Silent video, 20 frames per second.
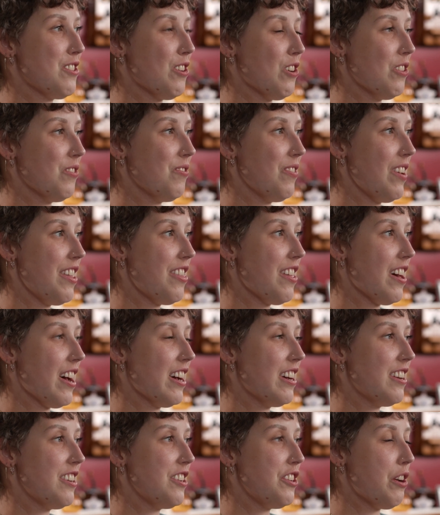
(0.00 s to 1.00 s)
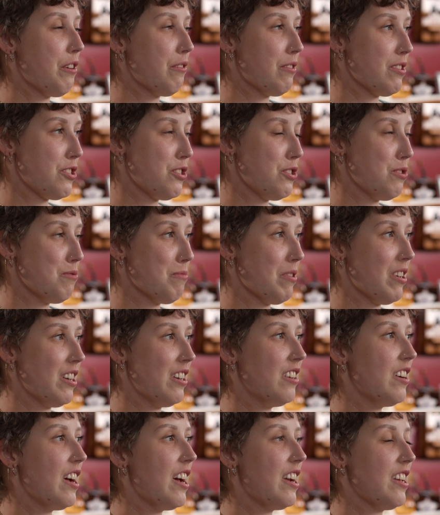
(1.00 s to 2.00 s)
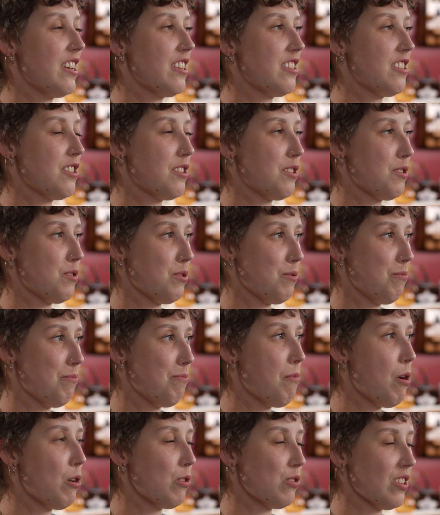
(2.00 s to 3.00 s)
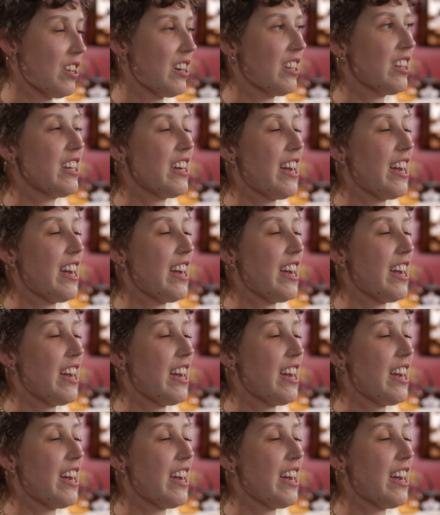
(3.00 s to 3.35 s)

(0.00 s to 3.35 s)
told me that you have a tumor, and it's most likely